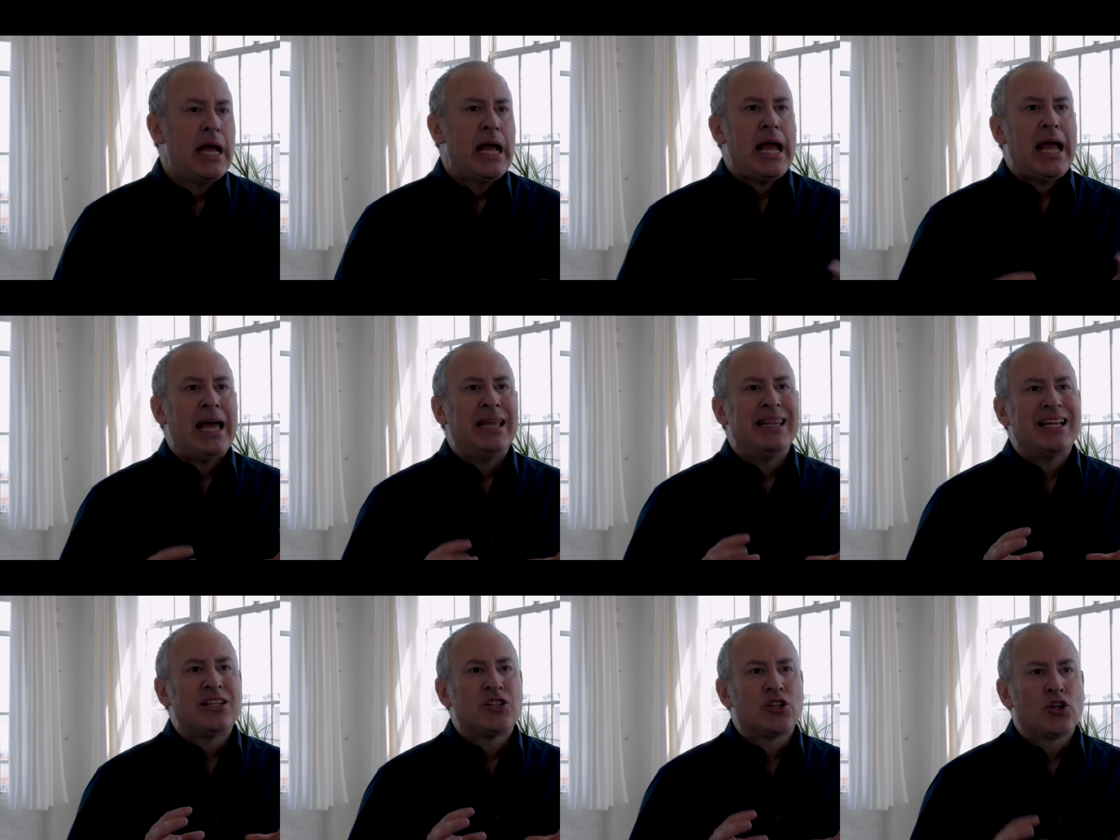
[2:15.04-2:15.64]
And
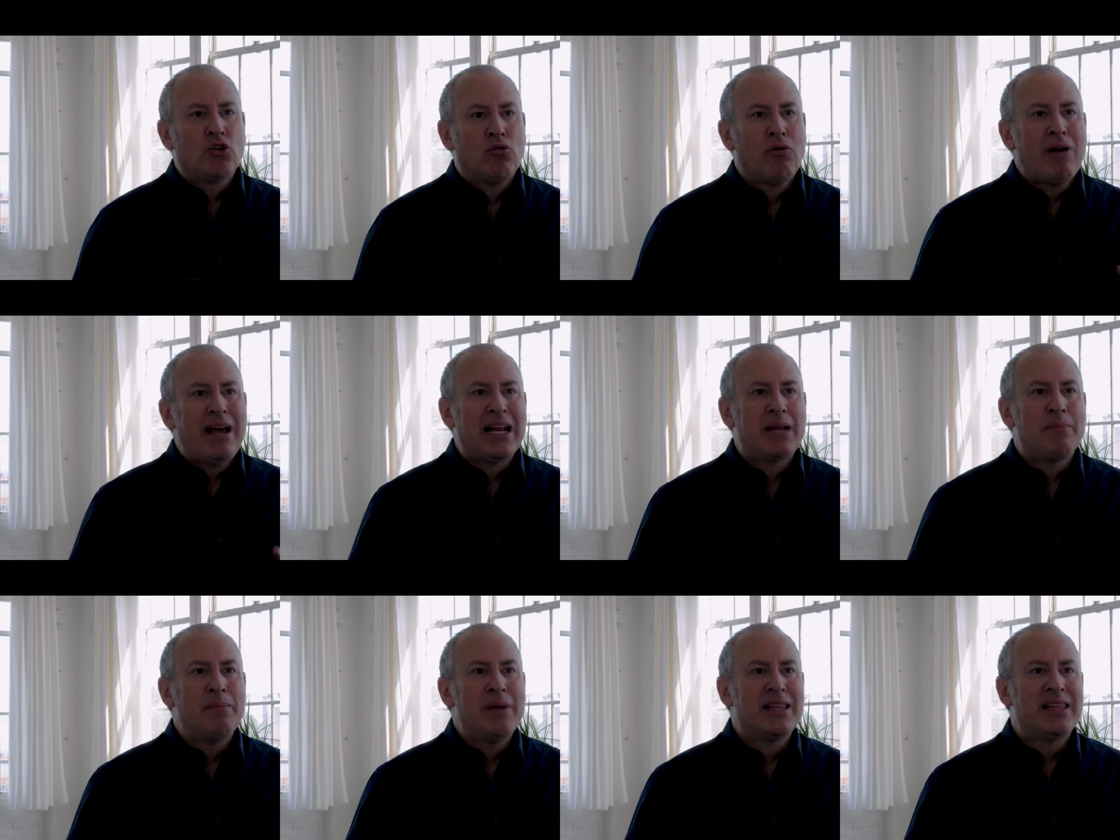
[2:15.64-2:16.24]
that
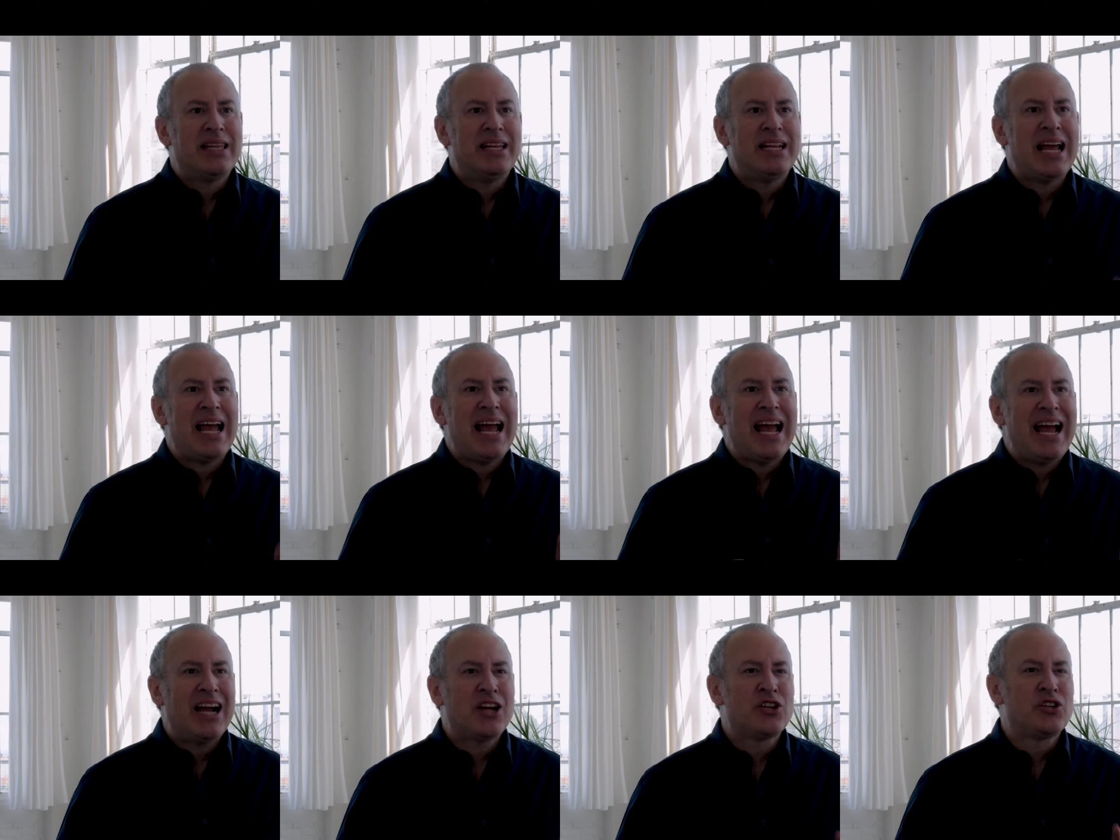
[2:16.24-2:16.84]
Socratic method
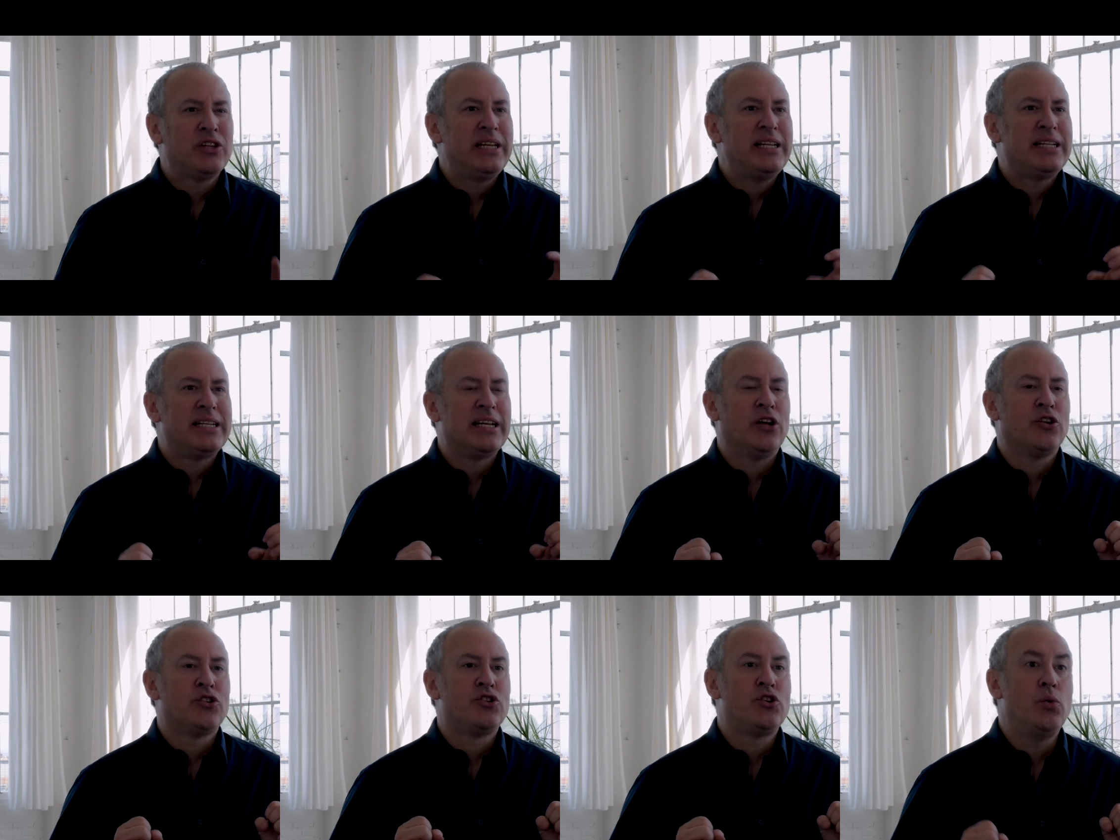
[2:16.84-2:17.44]
actually
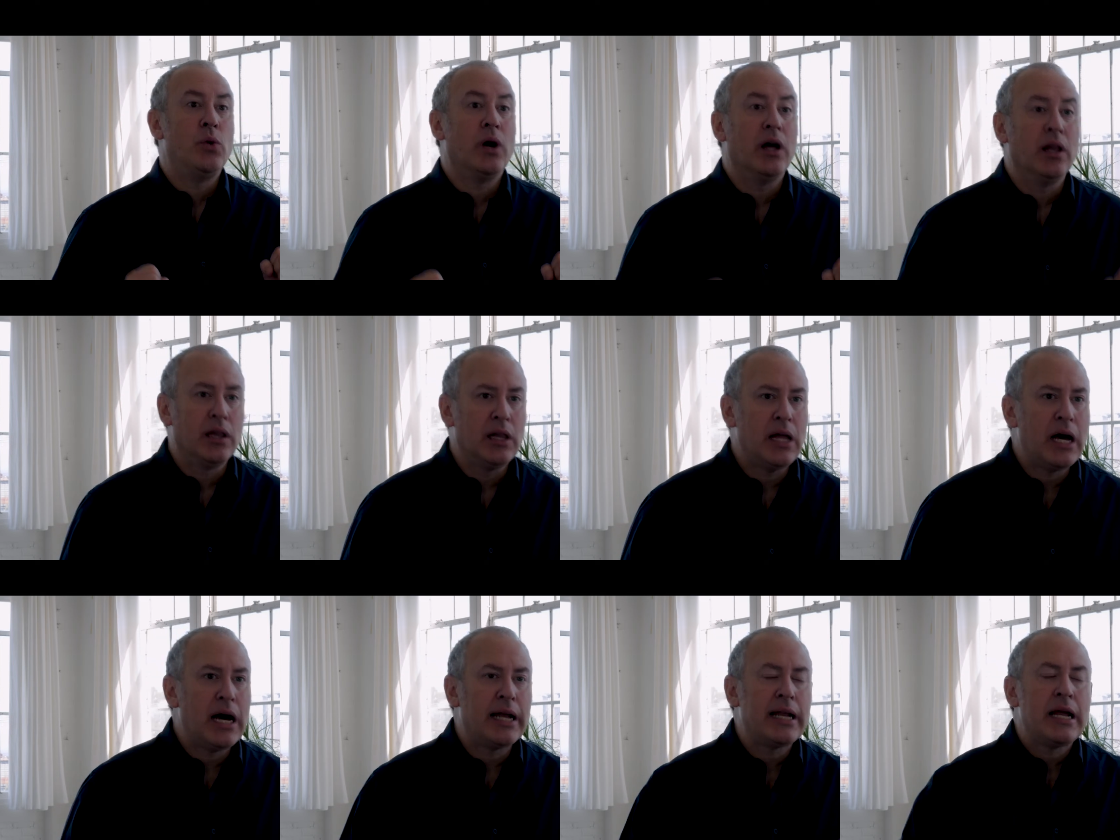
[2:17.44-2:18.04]
tells you a
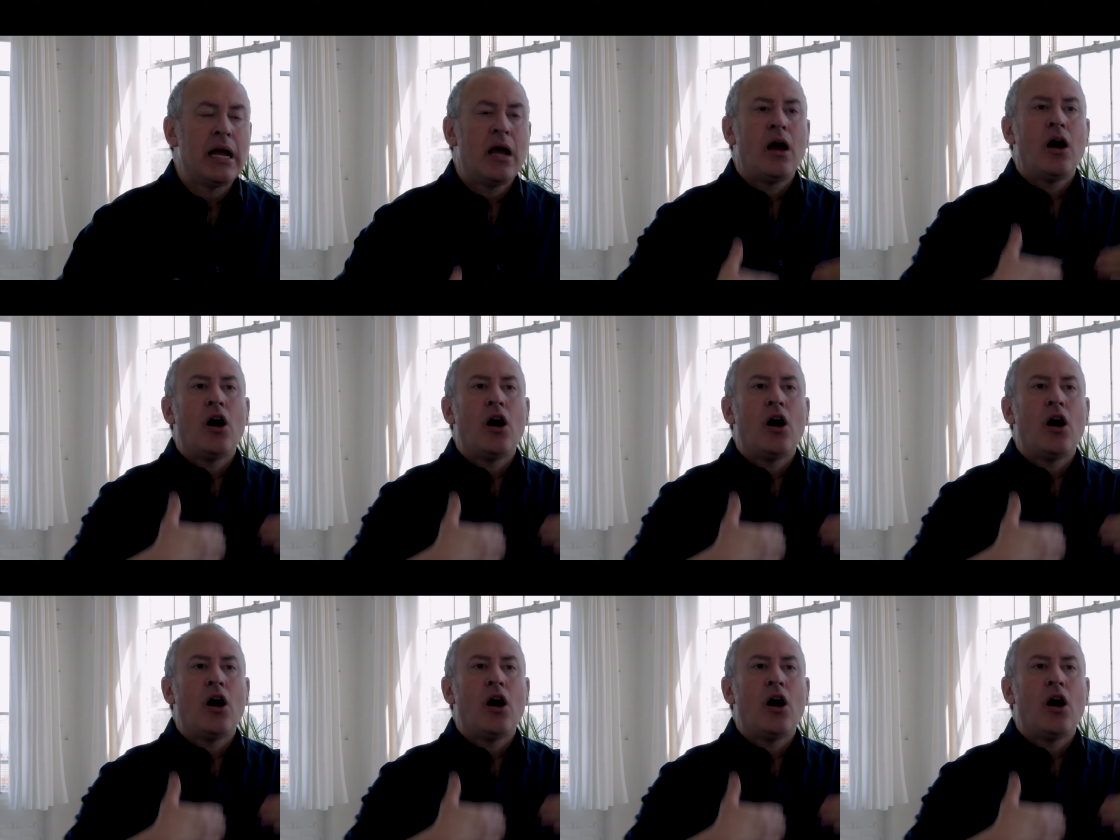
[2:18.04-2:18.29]
lot